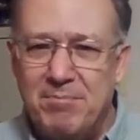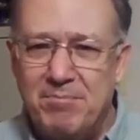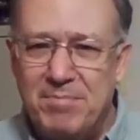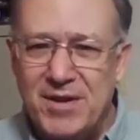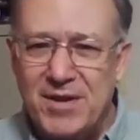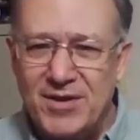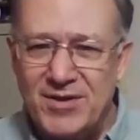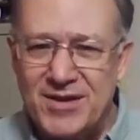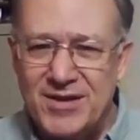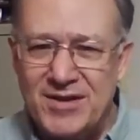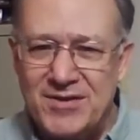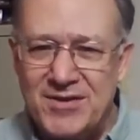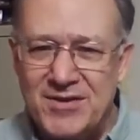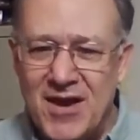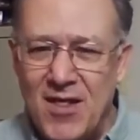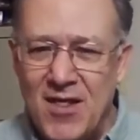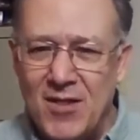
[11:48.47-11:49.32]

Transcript: billion.